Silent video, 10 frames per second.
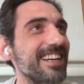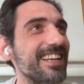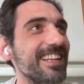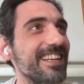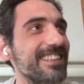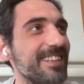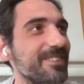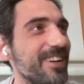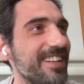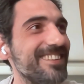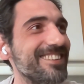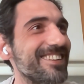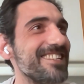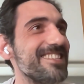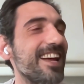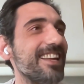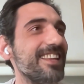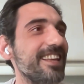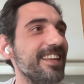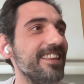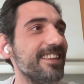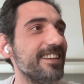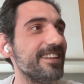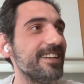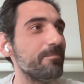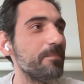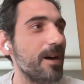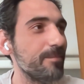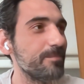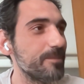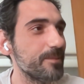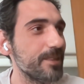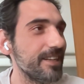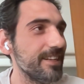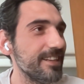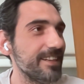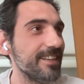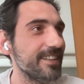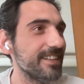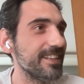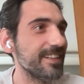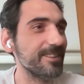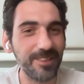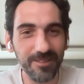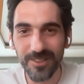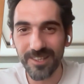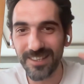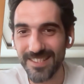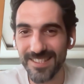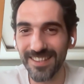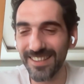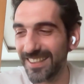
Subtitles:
The funny story is that in the pub where we worked,